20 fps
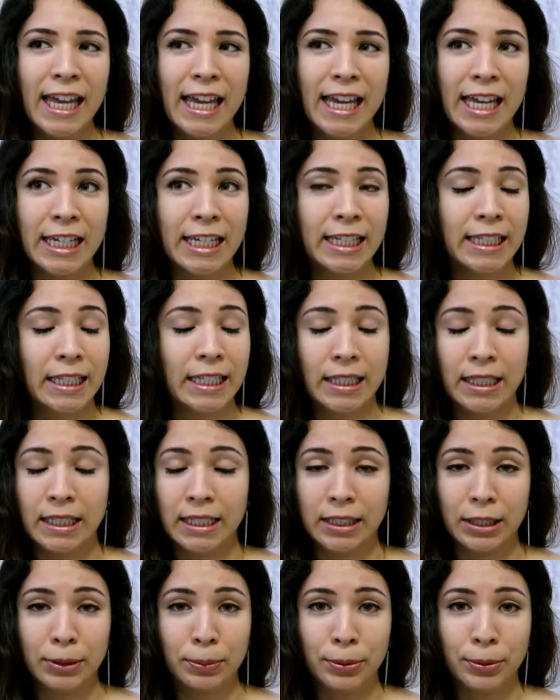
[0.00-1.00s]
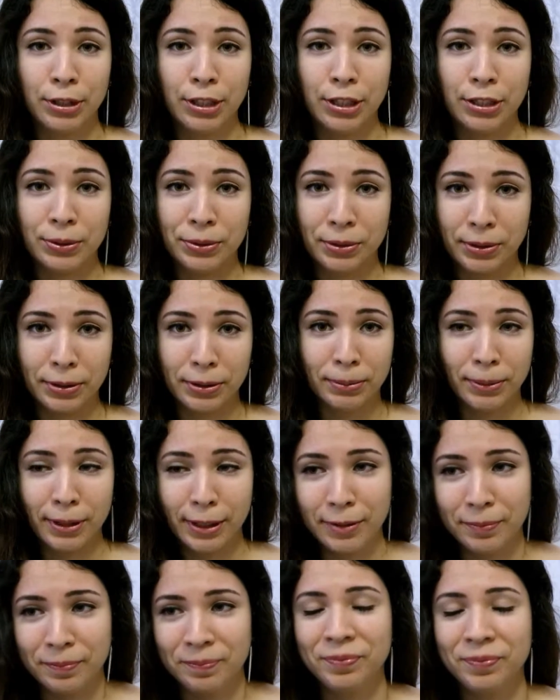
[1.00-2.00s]
and it doesn't look pretty, trust
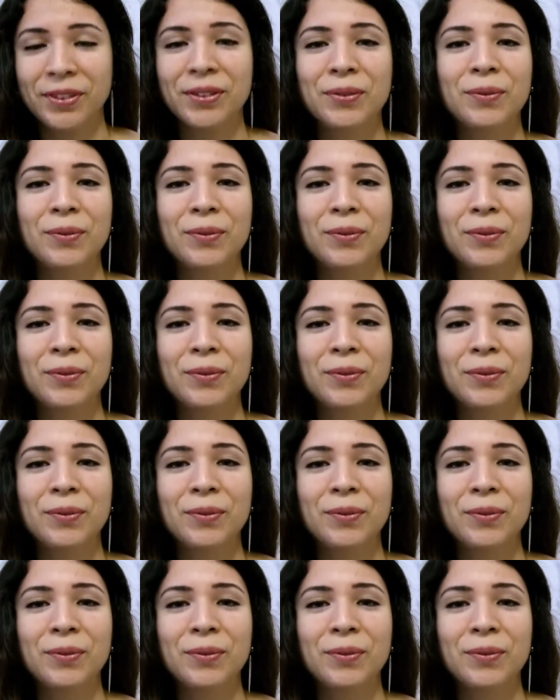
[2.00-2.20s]
me.